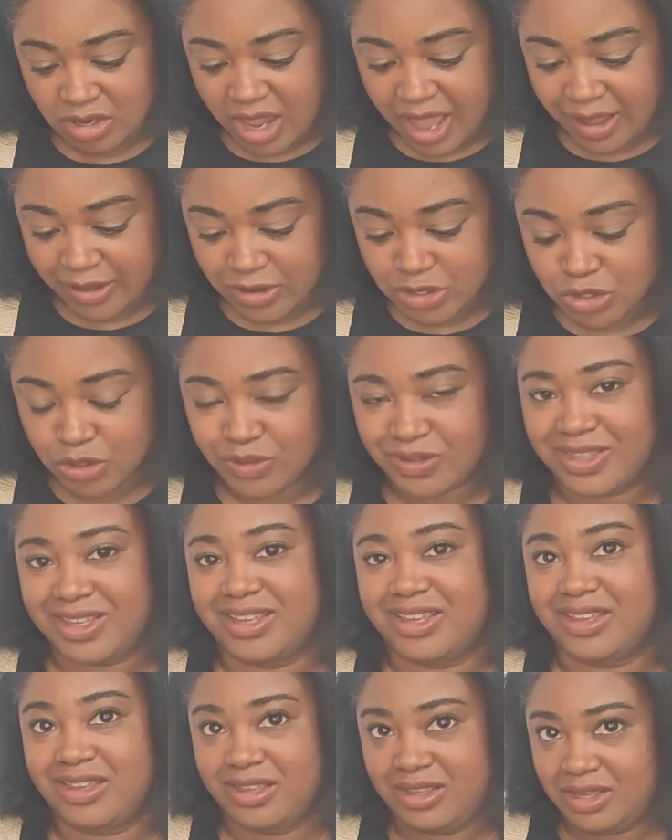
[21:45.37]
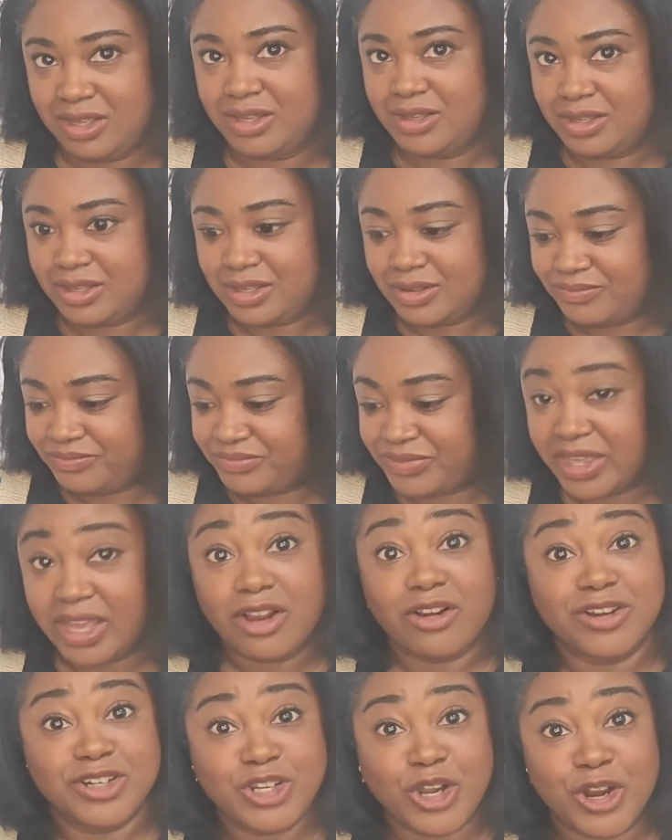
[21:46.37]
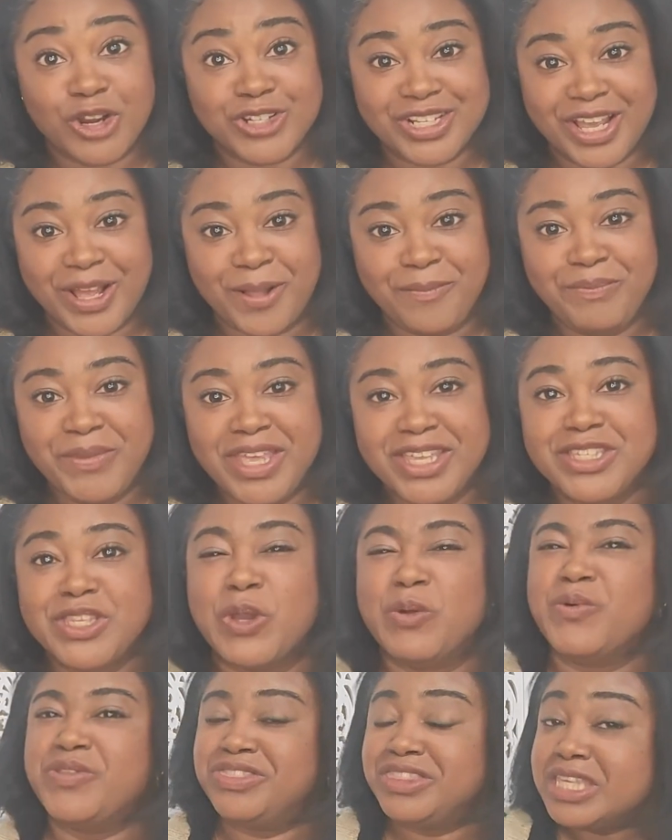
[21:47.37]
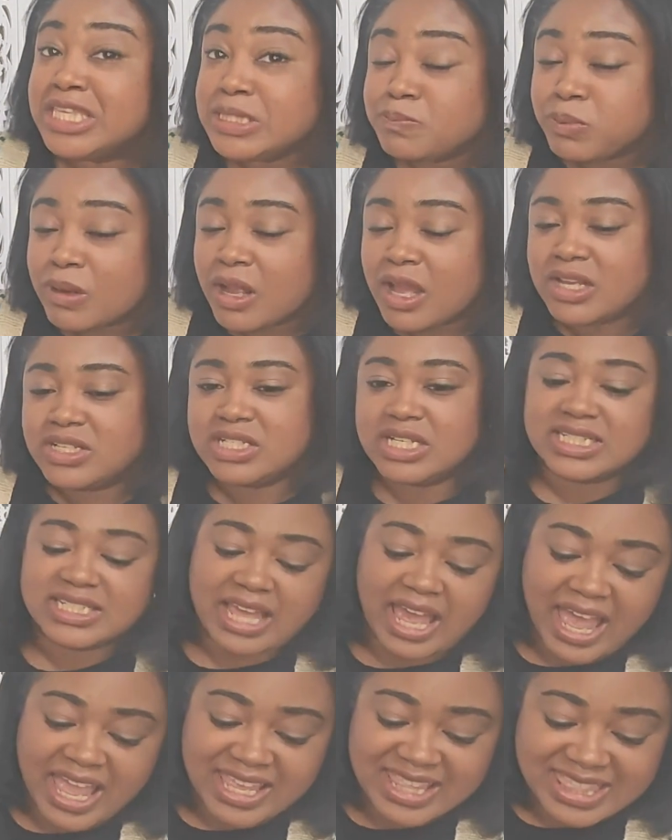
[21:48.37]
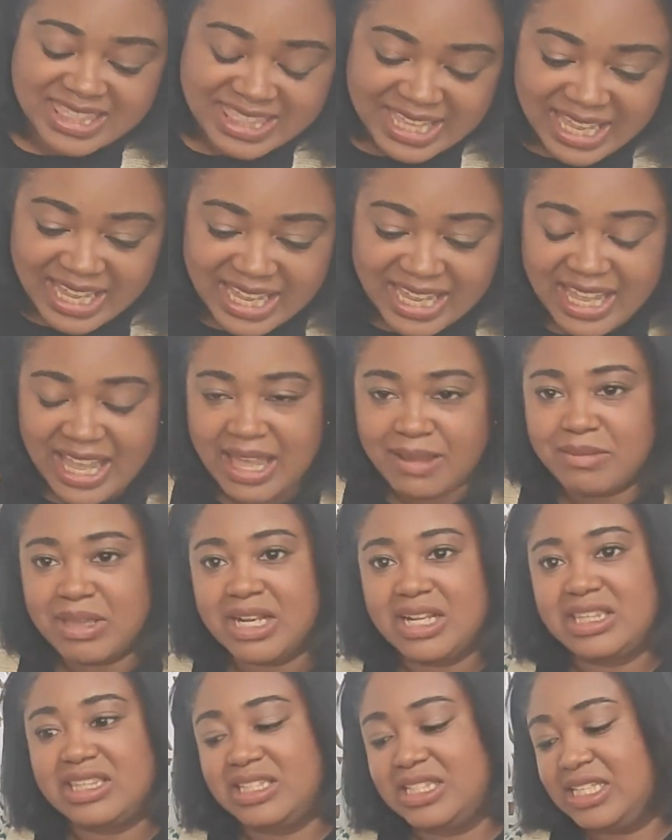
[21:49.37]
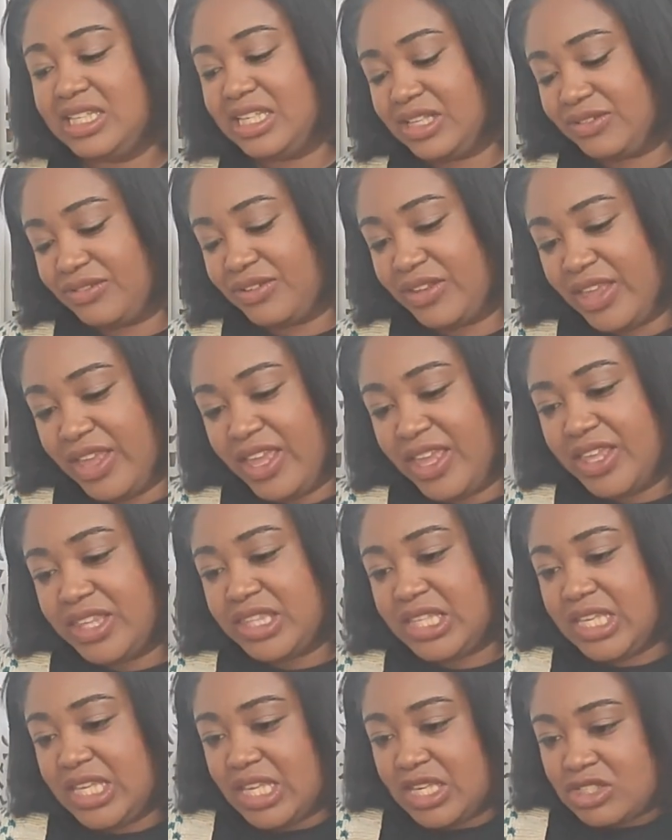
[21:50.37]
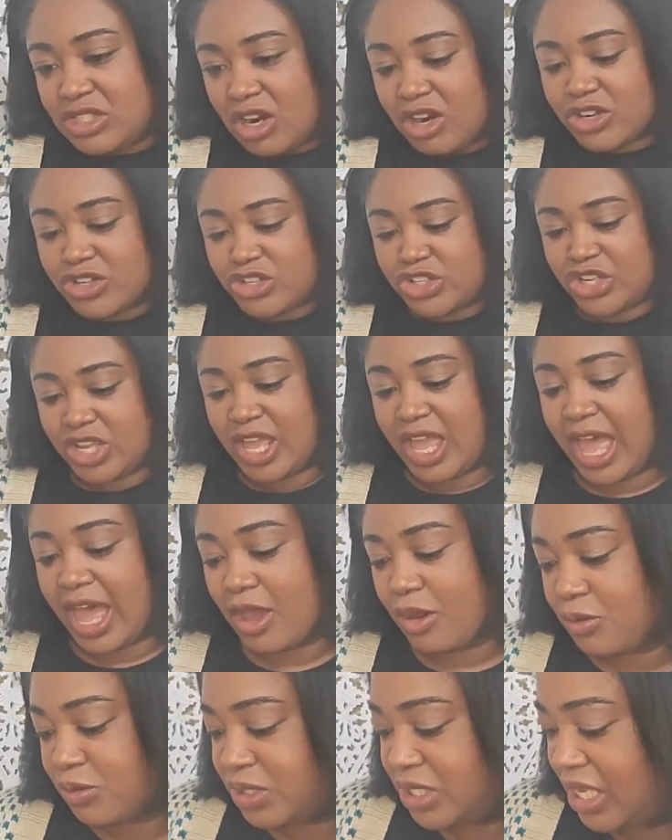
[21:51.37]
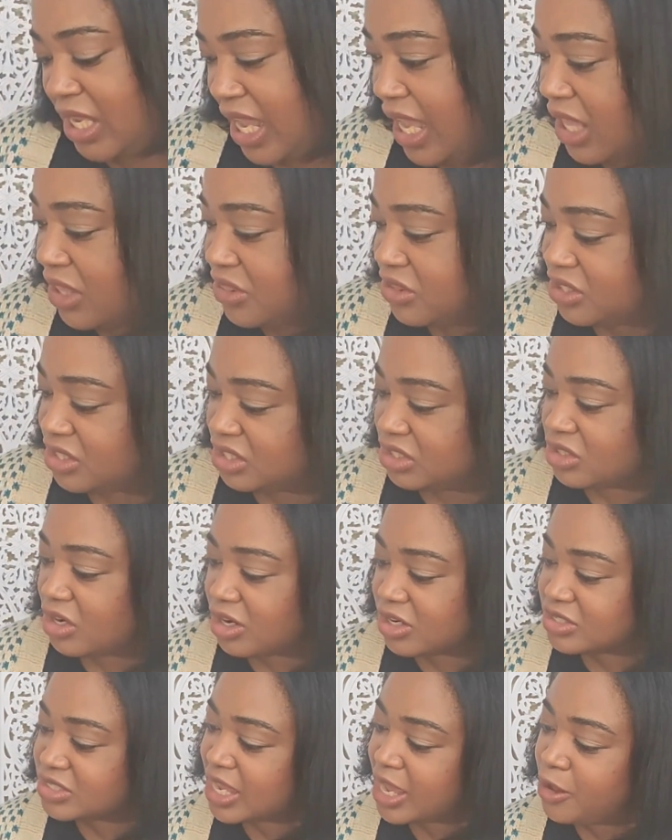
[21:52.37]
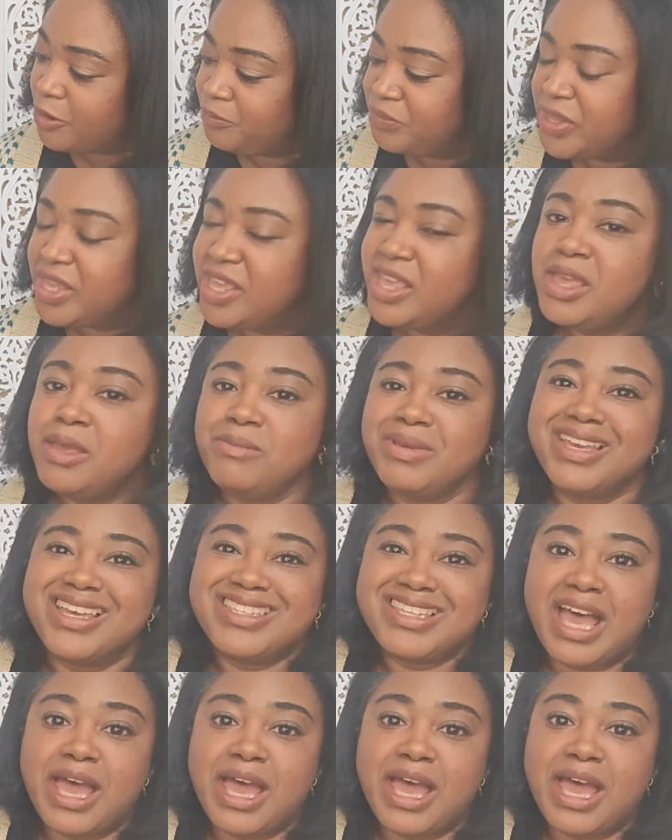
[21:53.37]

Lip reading: are actually, they are Intarsia. So with this project, I think I'm gonna leave the Intarsia out and the stars out because